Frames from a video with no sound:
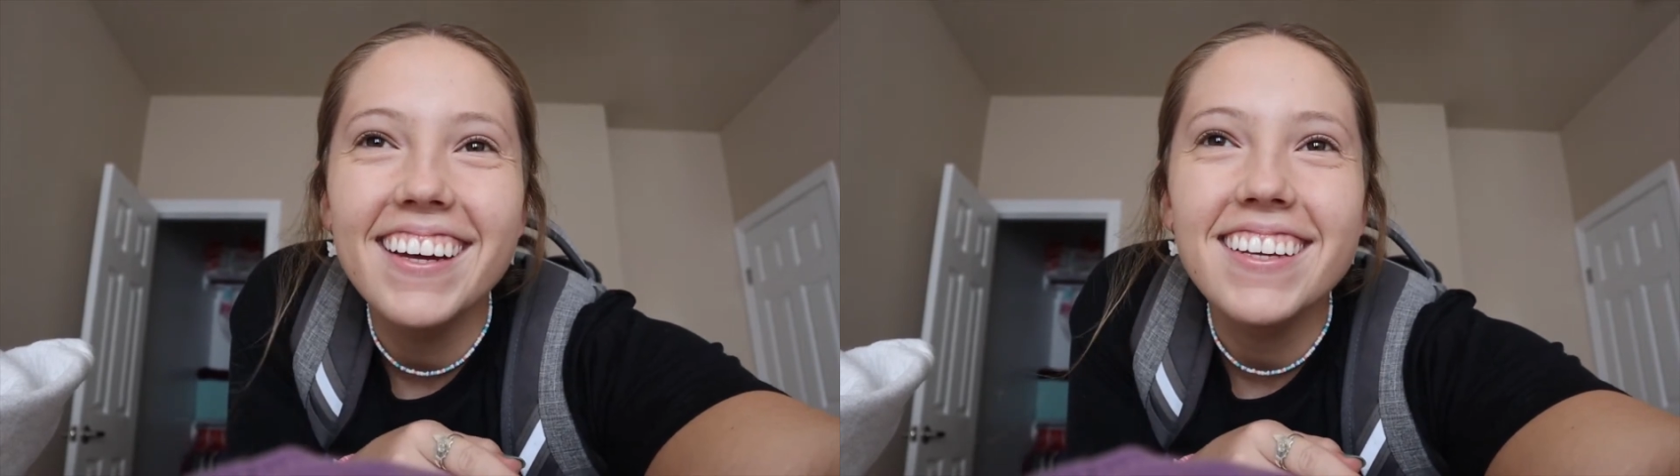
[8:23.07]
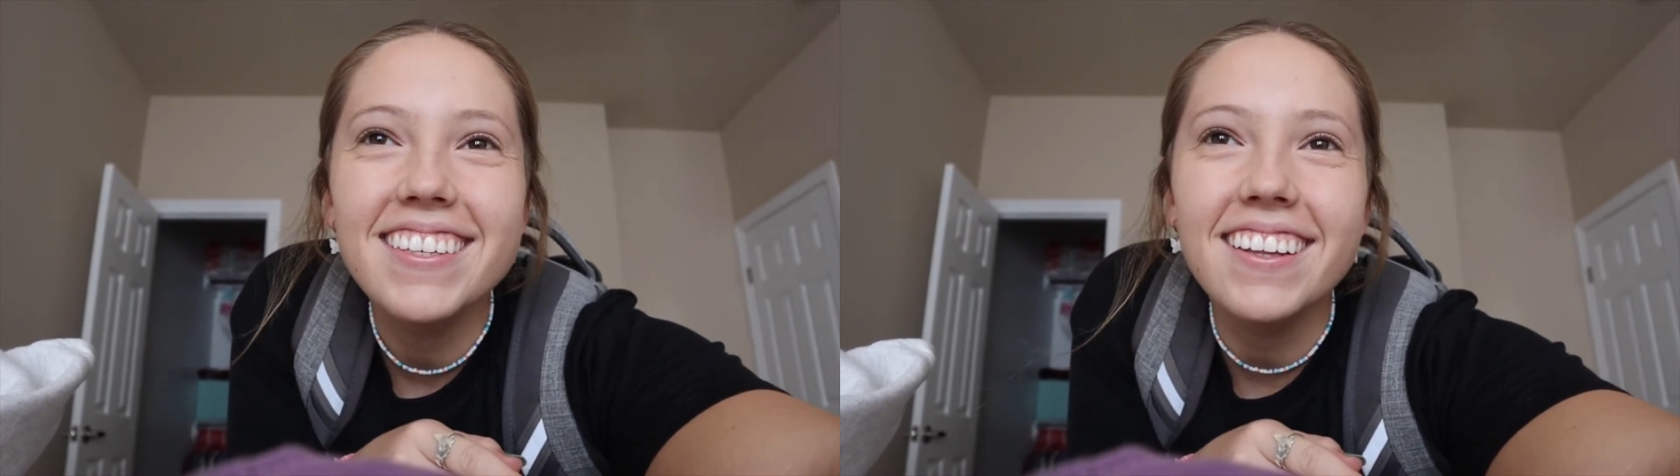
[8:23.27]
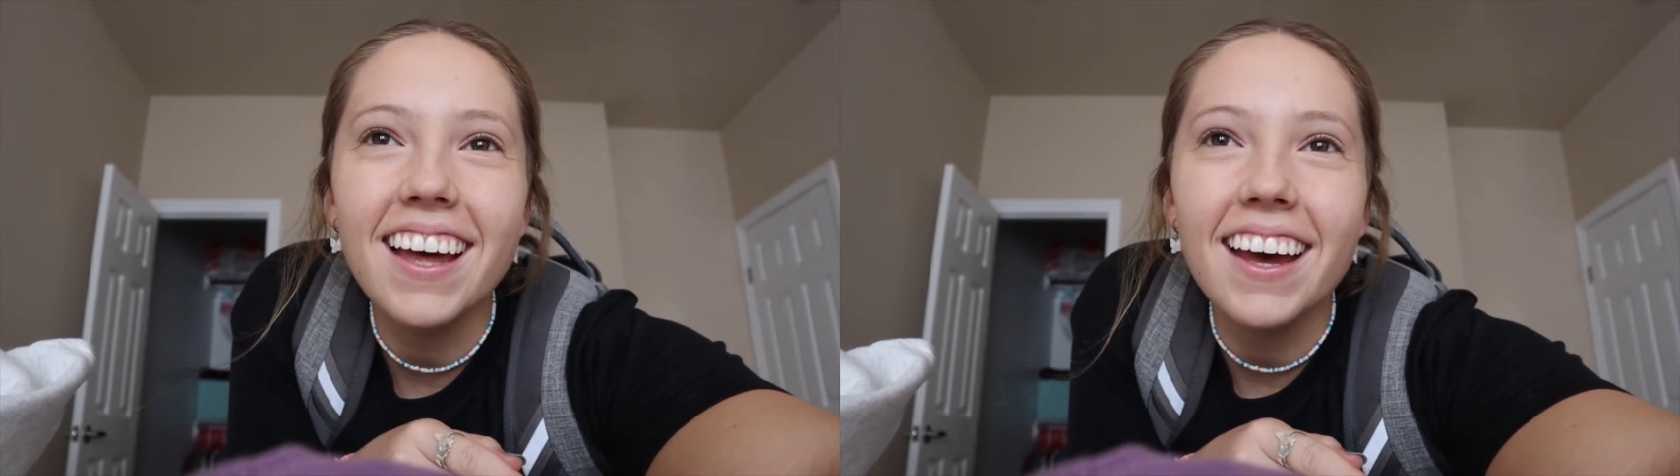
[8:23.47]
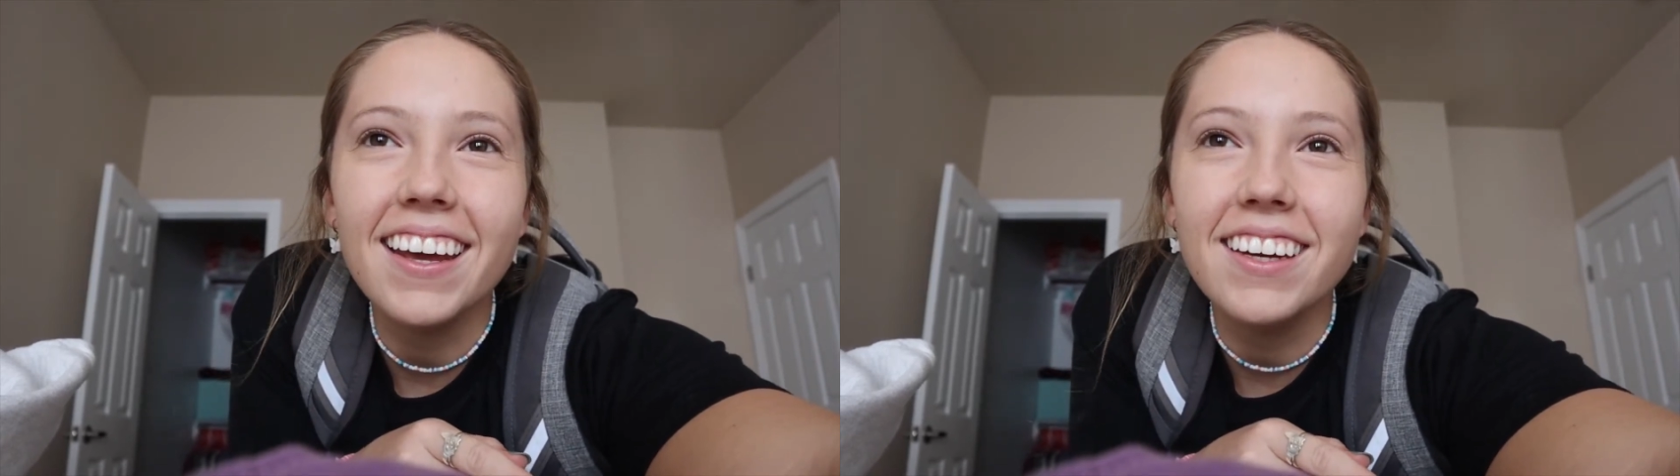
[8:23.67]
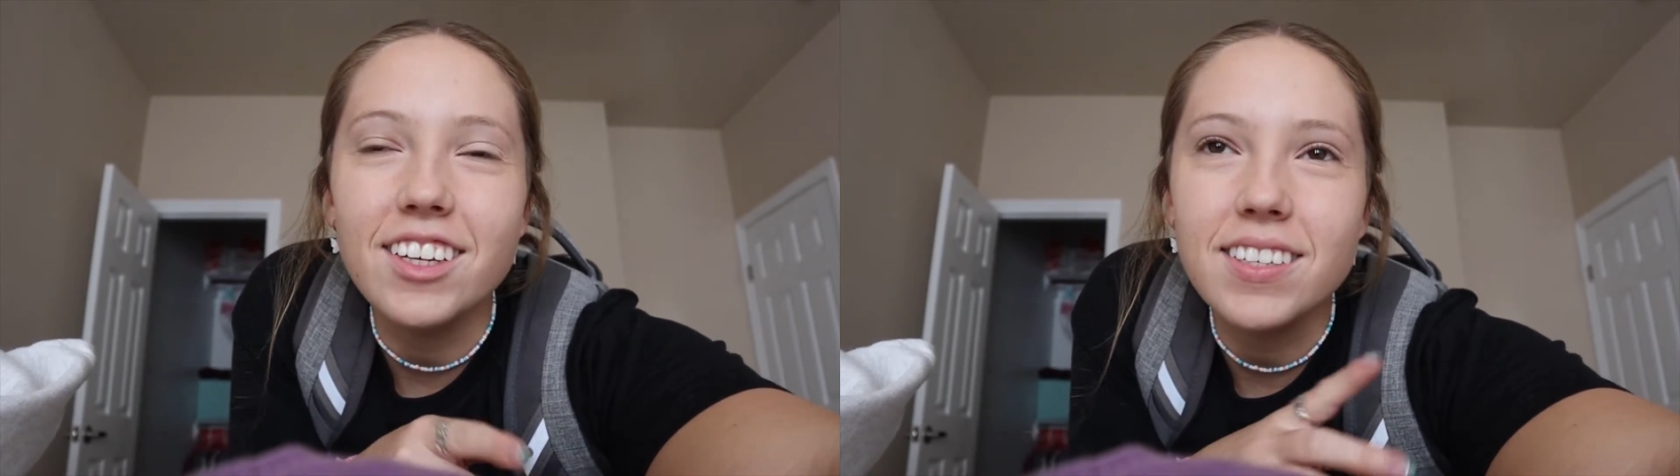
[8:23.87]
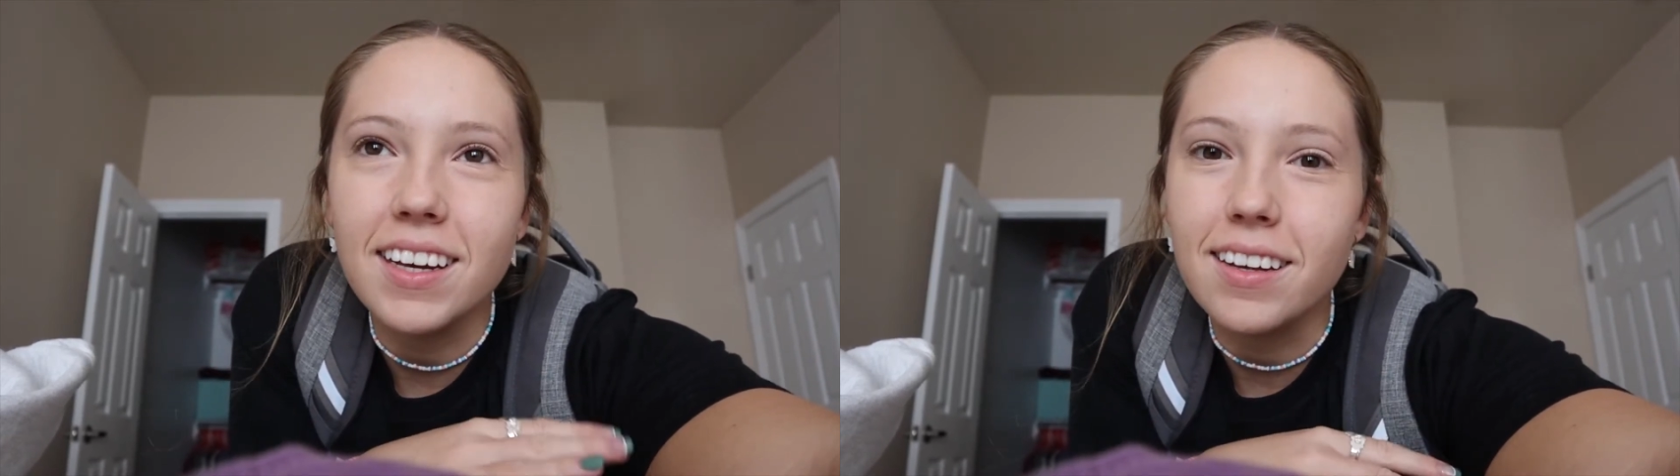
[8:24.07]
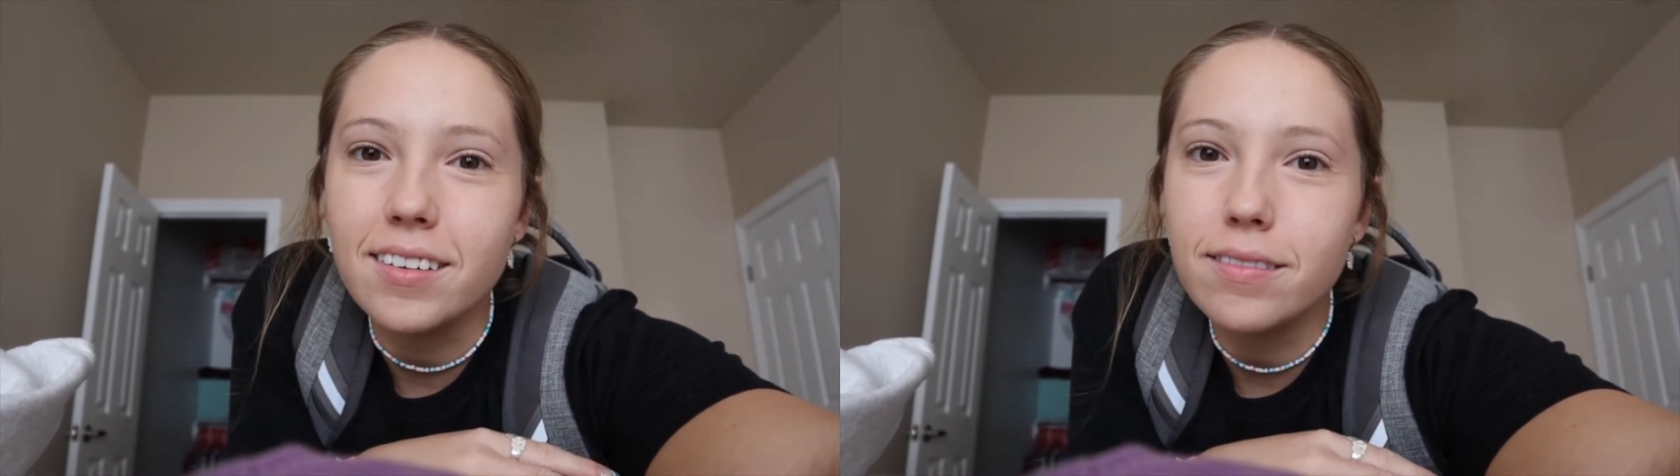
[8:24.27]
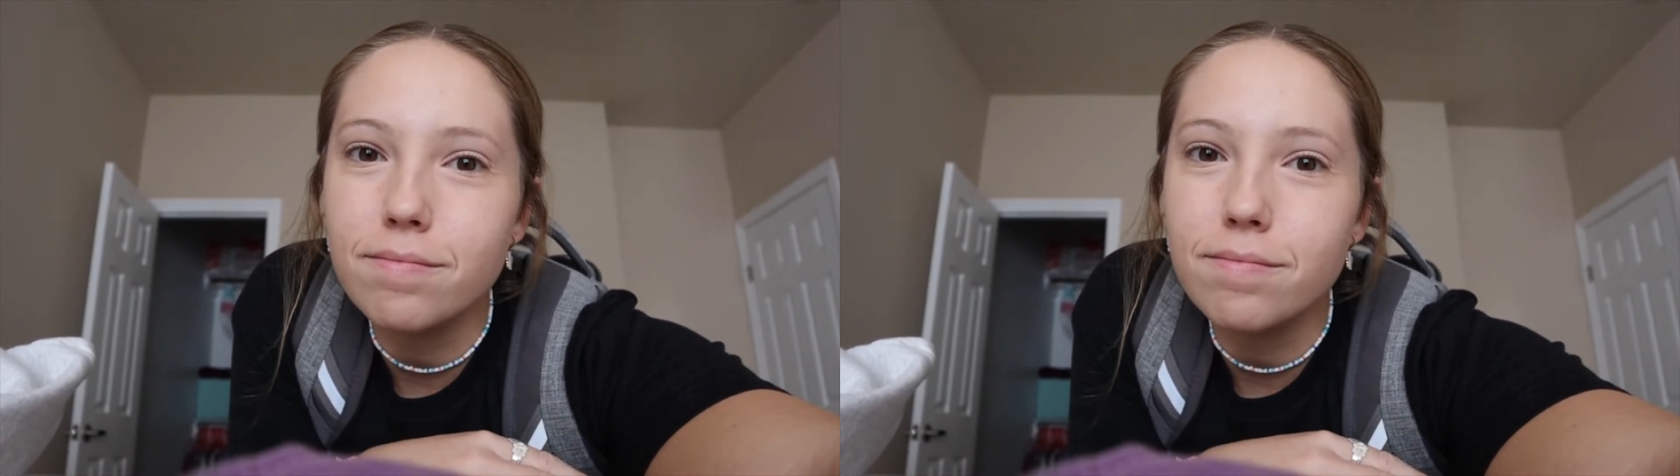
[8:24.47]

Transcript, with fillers: so that i can just like